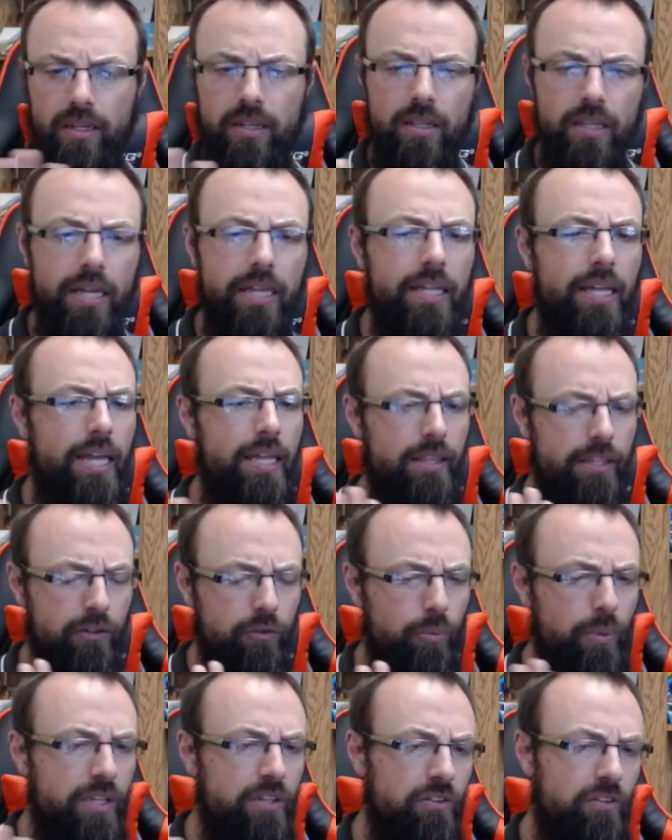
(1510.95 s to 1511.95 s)
at least
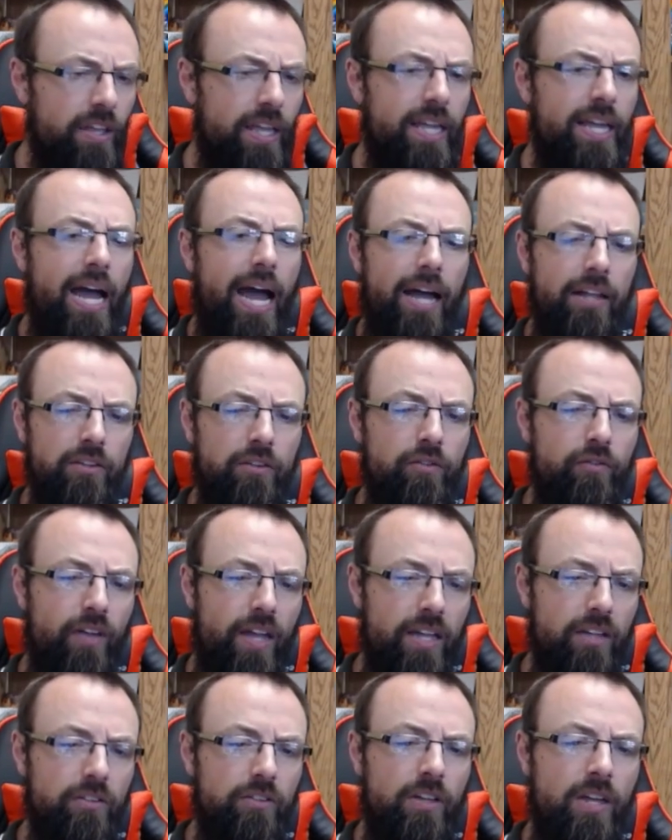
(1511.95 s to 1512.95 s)
we can say, God's
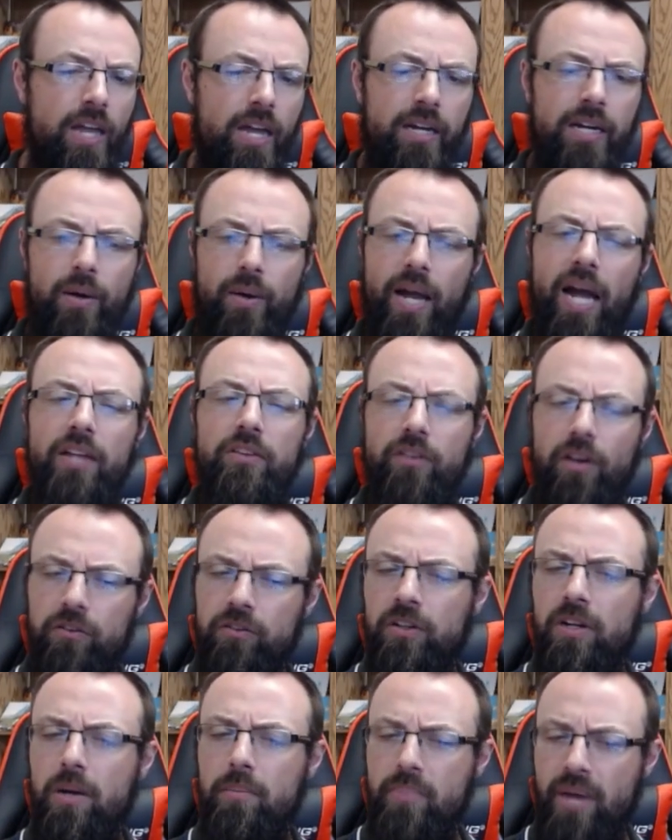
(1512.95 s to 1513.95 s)
face. Now, God
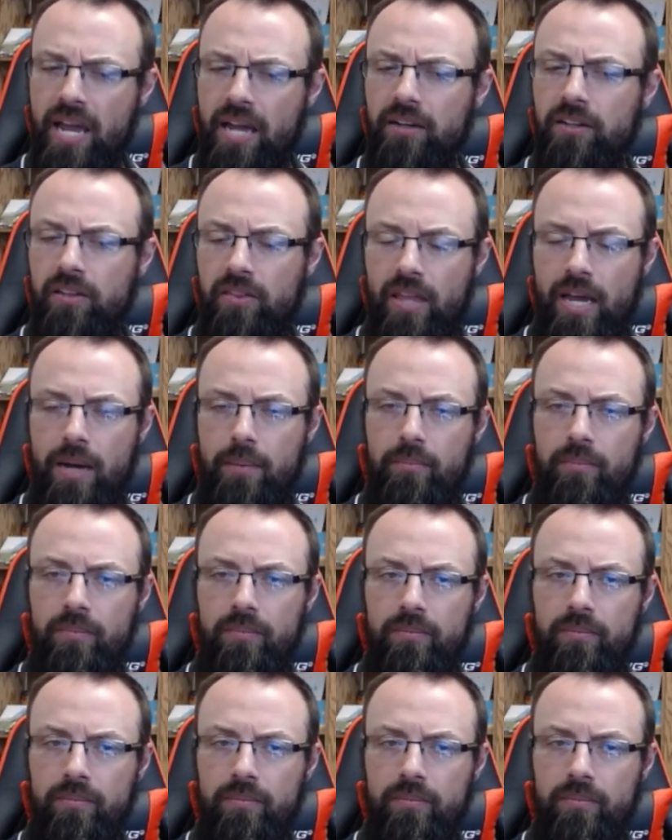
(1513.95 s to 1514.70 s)
doesn't abandon them.